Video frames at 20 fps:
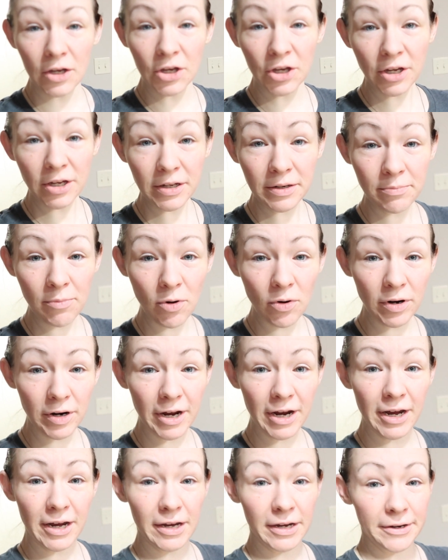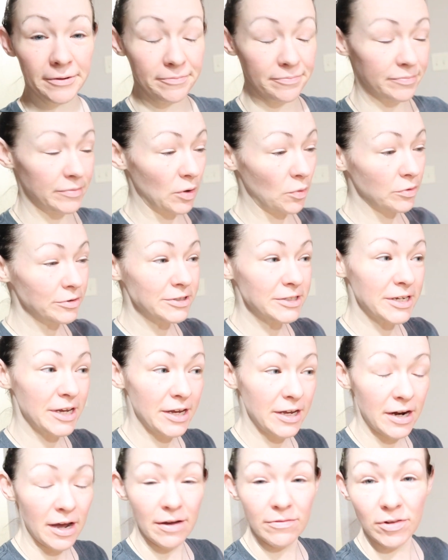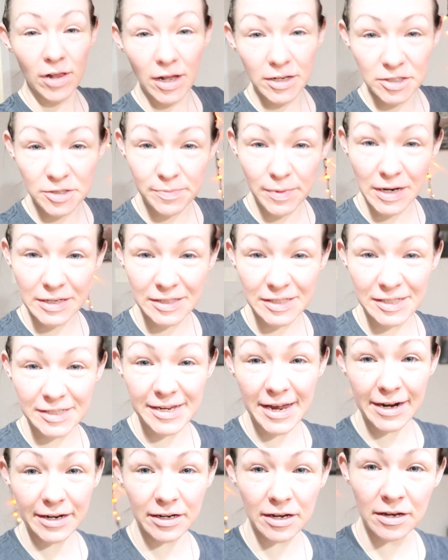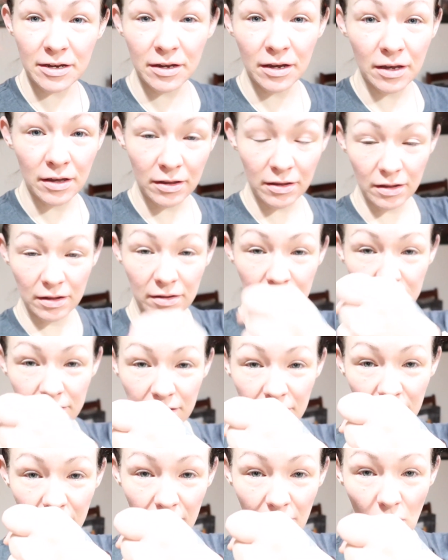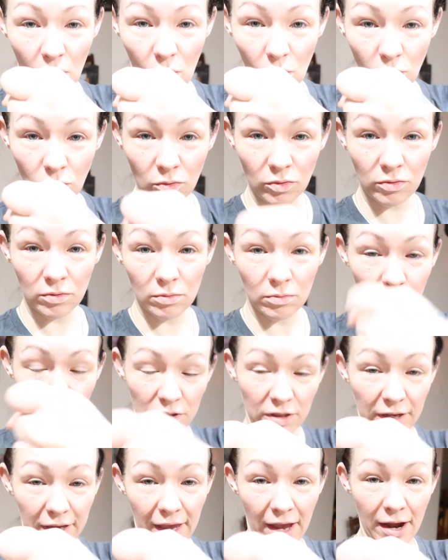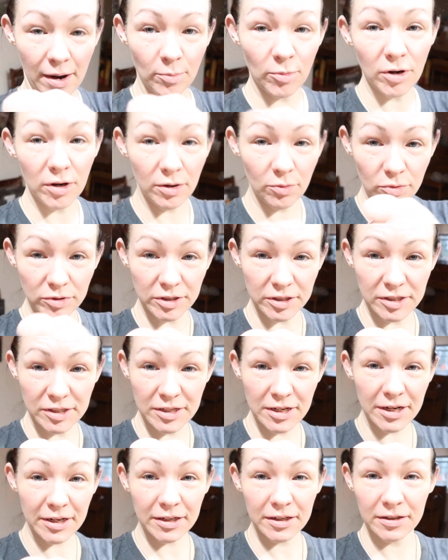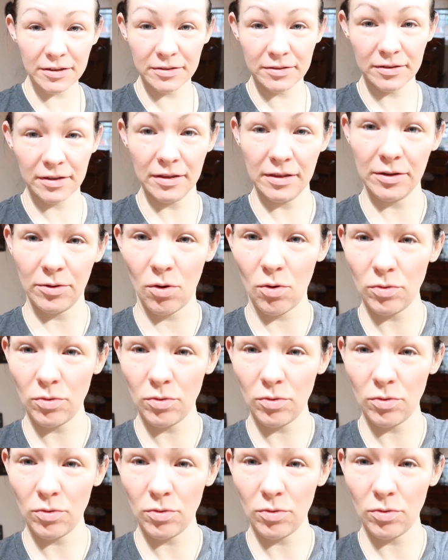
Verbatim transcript: Good morning. Once again, I've lost my stick that I hold with the camera, with the stick, and the